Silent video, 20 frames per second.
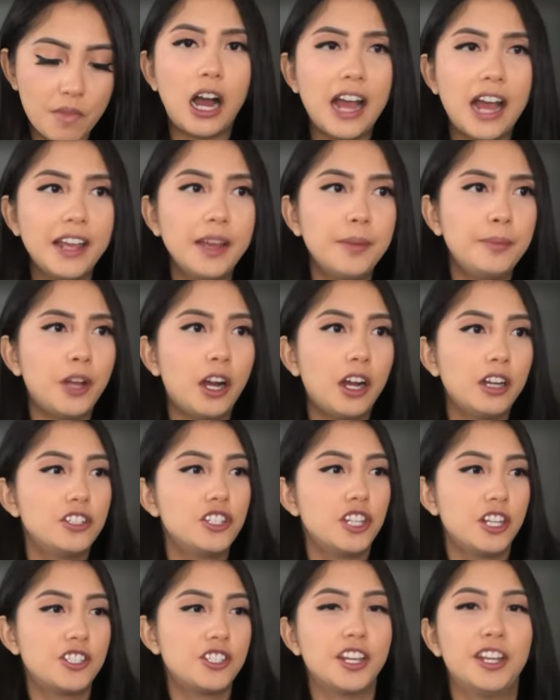I am
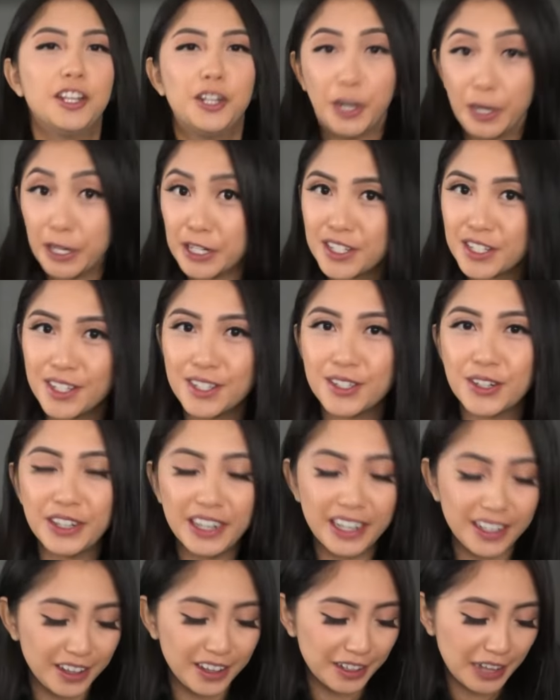not judging nurses or
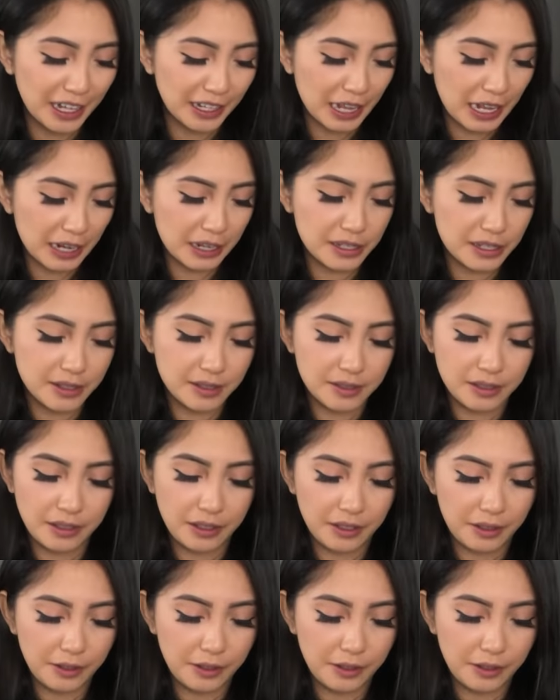anything like that, because,